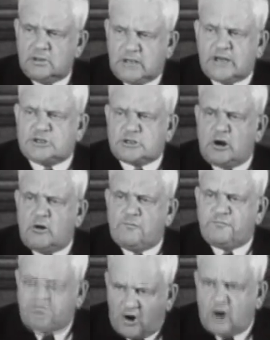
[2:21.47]
Let's go
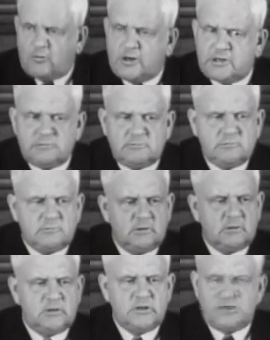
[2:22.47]
forward,
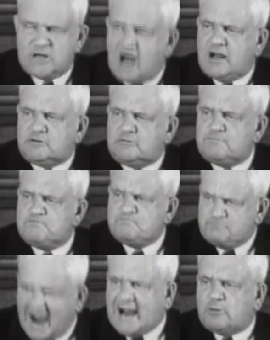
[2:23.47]
not
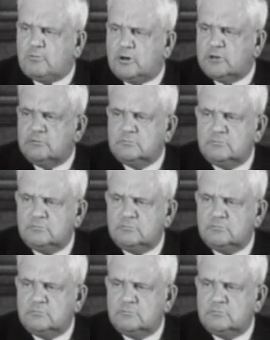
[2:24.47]
backward.